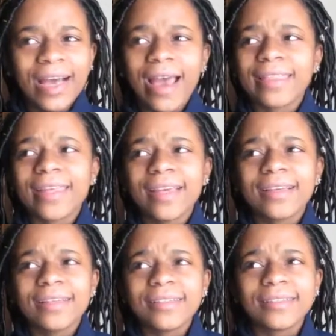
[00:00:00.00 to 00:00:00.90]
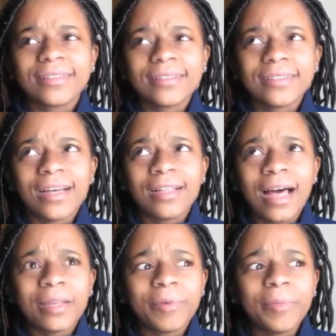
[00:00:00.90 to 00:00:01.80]
I think a
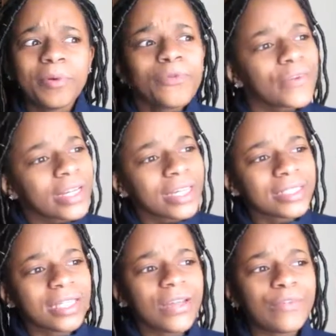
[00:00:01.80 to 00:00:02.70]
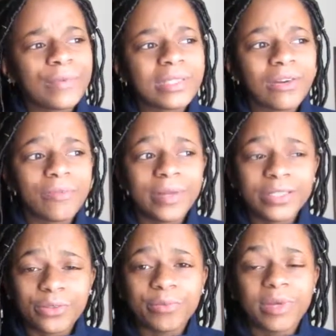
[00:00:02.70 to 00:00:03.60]
lot of people forget to give themselves
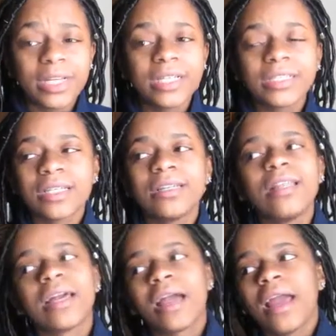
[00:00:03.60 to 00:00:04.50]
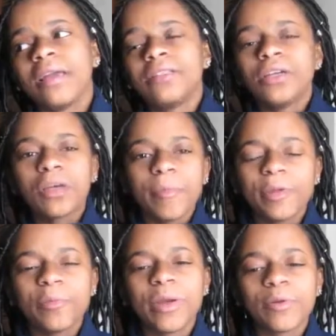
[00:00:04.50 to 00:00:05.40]
mental breaks, and like I took a
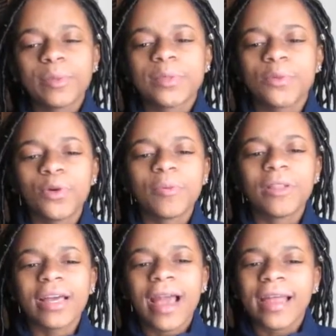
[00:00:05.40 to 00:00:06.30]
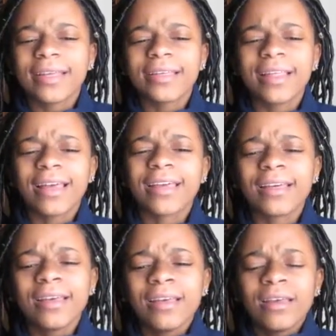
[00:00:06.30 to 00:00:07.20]
mental break from school, but like I didn't like